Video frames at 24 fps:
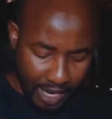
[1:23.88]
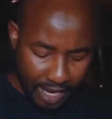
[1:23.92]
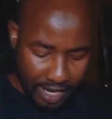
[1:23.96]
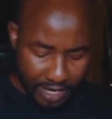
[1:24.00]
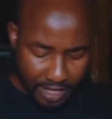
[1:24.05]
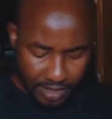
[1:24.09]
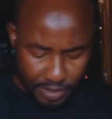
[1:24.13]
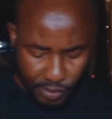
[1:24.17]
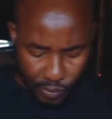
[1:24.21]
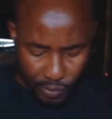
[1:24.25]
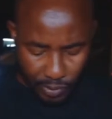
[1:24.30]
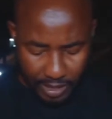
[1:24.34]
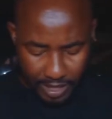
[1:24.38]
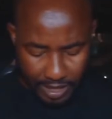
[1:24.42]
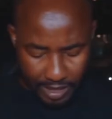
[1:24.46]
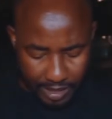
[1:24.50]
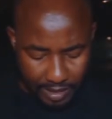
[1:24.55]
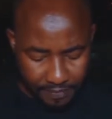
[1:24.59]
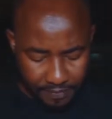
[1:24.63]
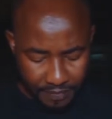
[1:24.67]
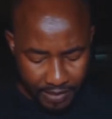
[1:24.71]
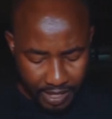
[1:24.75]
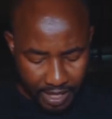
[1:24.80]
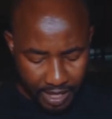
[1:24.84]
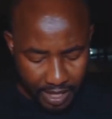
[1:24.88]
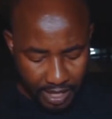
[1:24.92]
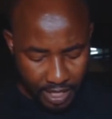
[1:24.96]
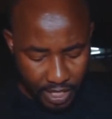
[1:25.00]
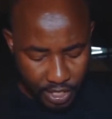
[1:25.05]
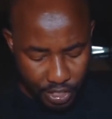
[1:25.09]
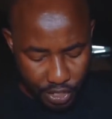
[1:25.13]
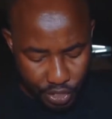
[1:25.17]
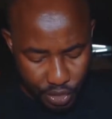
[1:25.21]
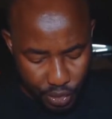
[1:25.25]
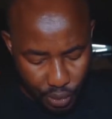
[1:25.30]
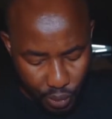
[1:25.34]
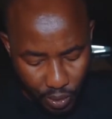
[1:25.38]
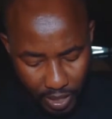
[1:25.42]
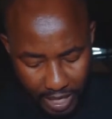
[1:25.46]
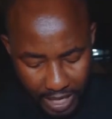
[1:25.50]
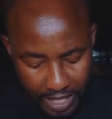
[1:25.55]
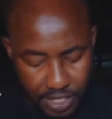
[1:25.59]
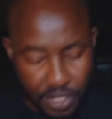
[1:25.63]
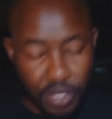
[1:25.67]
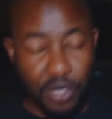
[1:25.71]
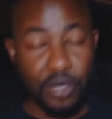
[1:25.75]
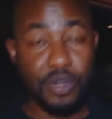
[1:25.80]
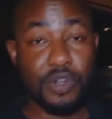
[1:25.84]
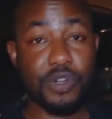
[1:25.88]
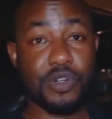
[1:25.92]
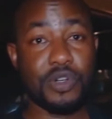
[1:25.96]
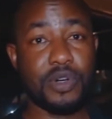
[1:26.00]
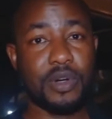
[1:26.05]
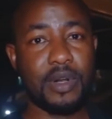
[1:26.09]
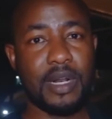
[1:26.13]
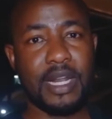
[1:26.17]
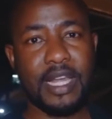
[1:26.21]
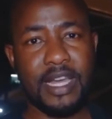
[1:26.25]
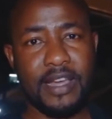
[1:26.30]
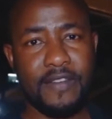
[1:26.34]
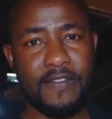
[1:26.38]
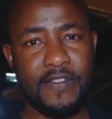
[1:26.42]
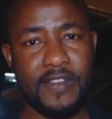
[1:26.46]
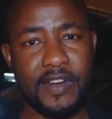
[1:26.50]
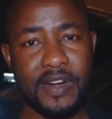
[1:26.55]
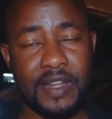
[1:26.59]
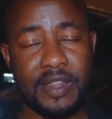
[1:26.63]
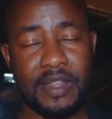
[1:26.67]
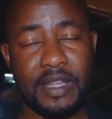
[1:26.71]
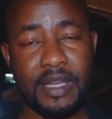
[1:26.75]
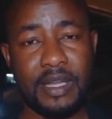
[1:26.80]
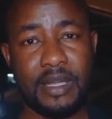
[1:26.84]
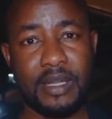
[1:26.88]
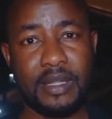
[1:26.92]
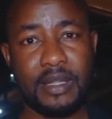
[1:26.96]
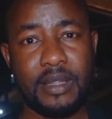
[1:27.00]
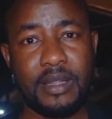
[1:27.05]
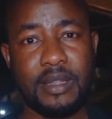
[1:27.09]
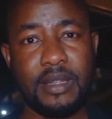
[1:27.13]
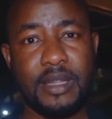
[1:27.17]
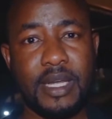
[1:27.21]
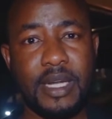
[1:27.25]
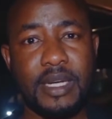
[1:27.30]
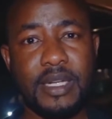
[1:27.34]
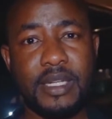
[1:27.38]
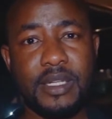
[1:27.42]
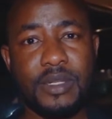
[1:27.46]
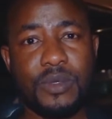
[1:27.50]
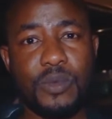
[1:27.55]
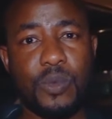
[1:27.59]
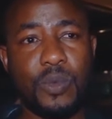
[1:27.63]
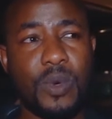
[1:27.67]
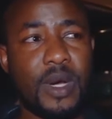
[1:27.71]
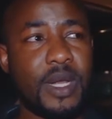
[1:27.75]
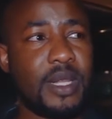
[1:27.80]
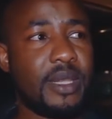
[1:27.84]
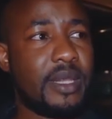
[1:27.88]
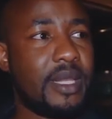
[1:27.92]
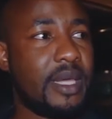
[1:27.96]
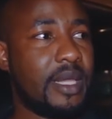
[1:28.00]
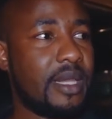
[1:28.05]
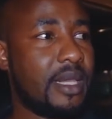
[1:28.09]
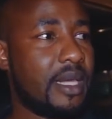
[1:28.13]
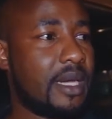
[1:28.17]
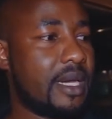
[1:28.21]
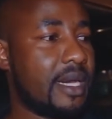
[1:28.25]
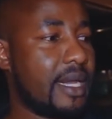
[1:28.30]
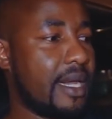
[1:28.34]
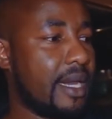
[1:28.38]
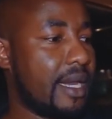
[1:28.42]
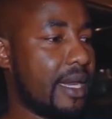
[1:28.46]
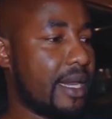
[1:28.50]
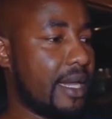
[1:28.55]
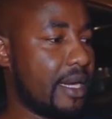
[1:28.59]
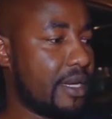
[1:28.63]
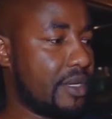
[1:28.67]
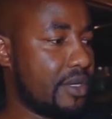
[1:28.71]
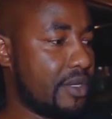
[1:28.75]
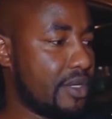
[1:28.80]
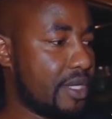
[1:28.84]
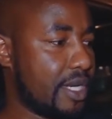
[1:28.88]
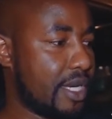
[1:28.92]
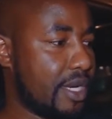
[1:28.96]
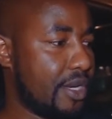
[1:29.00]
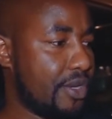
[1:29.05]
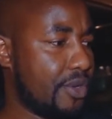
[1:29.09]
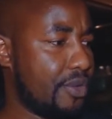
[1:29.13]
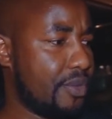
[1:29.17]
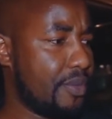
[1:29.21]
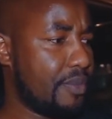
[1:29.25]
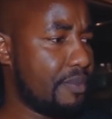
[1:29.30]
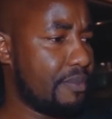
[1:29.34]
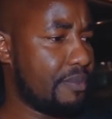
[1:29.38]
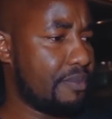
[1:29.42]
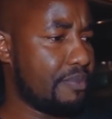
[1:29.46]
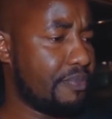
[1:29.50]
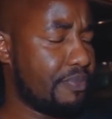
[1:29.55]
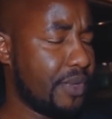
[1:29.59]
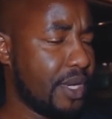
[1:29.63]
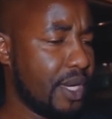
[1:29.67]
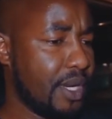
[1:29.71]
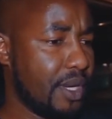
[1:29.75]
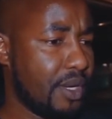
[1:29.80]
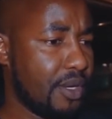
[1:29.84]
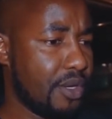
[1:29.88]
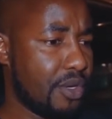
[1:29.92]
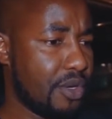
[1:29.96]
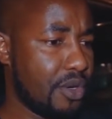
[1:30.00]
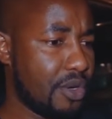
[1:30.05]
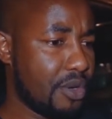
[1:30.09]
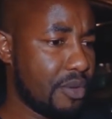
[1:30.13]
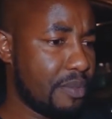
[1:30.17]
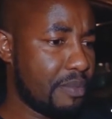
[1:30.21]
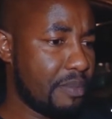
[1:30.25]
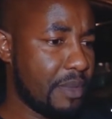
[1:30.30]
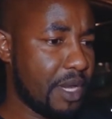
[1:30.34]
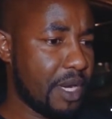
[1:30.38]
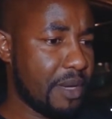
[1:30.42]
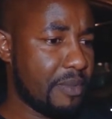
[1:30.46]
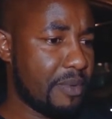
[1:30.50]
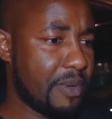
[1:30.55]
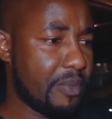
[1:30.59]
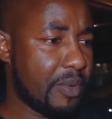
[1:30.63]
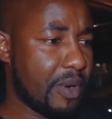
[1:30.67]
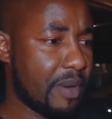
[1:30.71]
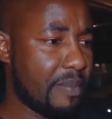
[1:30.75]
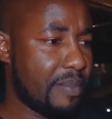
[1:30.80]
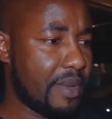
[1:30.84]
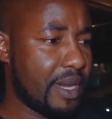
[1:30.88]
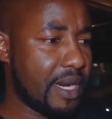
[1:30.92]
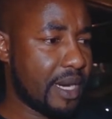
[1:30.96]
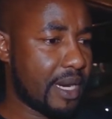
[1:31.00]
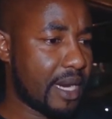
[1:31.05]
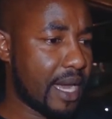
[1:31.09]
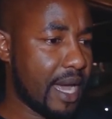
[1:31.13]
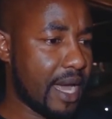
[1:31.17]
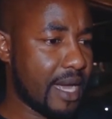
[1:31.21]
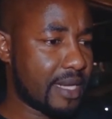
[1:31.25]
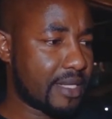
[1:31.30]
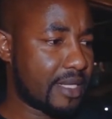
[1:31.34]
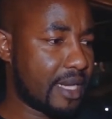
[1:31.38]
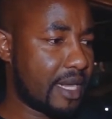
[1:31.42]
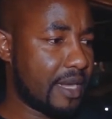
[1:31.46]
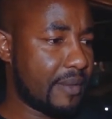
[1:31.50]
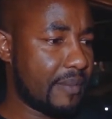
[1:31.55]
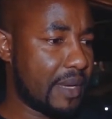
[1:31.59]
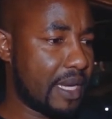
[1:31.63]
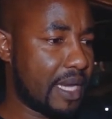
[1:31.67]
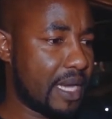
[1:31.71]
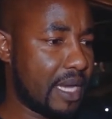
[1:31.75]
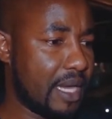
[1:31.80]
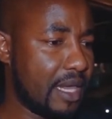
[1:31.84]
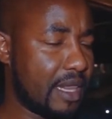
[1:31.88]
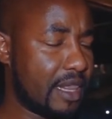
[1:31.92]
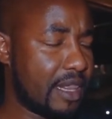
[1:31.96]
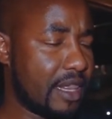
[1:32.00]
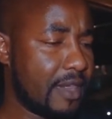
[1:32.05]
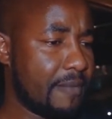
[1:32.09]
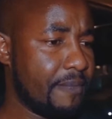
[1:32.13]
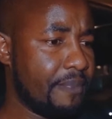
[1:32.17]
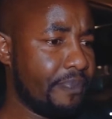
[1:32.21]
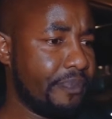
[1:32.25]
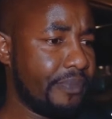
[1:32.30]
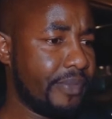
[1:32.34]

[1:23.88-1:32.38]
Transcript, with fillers: And as well, you can't control everything. That is one thing that I like to tell you you know, many people have been asking me, Keith,